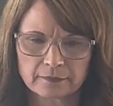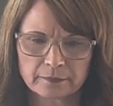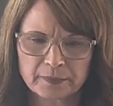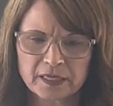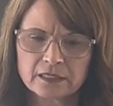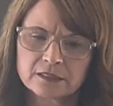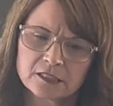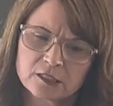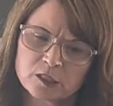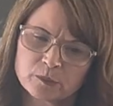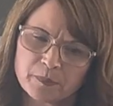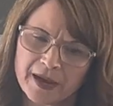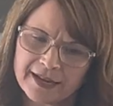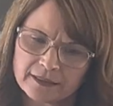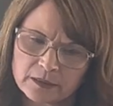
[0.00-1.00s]
Because
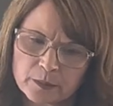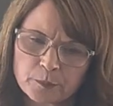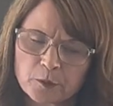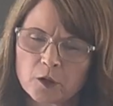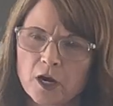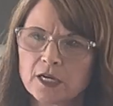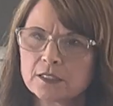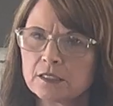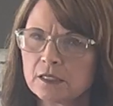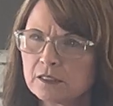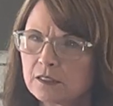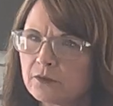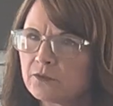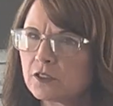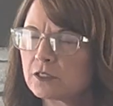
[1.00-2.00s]
despite the
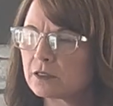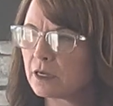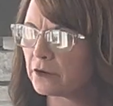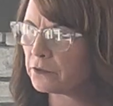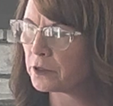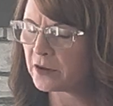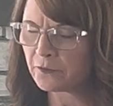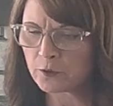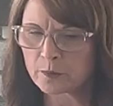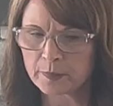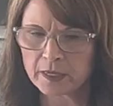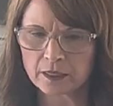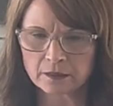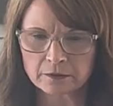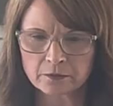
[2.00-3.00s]
process of discovery for
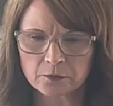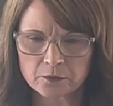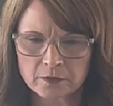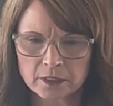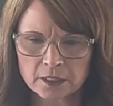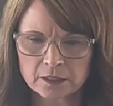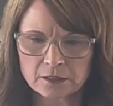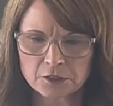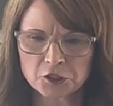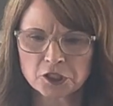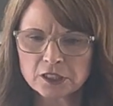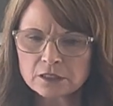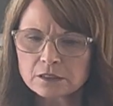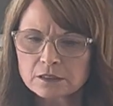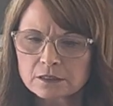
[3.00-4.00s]
Peter through this,
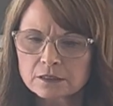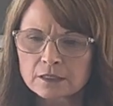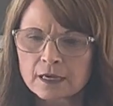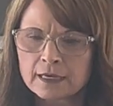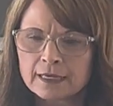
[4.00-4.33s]
Jesus,